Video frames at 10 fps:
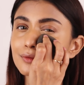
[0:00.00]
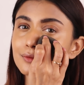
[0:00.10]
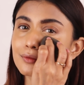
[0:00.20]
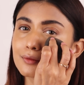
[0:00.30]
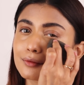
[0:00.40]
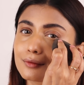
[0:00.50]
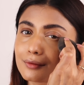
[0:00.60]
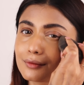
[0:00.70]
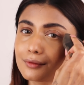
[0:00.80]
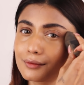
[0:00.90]
with my
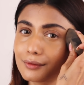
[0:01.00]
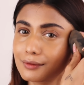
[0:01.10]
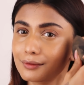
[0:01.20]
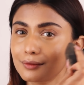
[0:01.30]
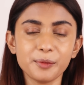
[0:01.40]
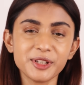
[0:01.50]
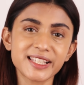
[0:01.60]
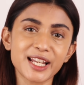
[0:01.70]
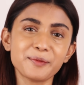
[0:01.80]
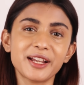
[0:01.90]
beauty blender. Now I'm going to
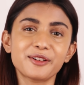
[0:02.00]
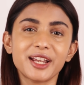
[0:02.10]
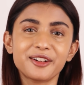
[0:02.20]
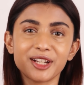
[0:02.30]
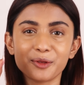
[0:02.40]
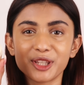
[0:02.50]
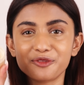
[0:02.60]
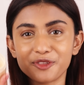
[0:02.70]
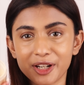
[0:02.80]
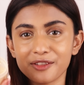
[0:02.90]
set my under eye area with the
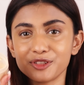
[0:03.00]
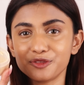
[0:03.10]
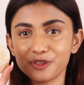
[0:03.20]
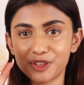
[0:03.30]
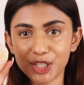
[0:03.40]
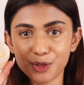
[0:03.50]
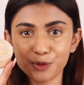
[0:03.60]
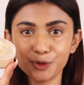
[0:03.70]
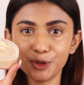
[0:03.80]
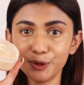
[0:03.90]
Forever 52
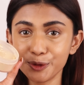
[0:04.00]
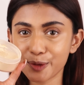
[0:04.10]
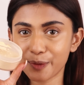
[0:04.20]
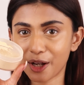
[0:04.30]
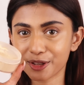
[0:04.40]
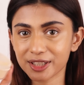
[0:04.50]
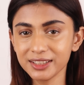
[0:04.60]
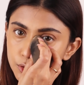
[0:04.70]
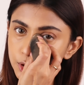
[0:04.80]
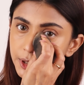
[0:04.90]
loose powder.
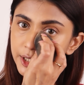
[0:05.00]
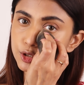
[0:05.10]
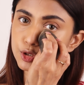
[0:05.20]
Don't apply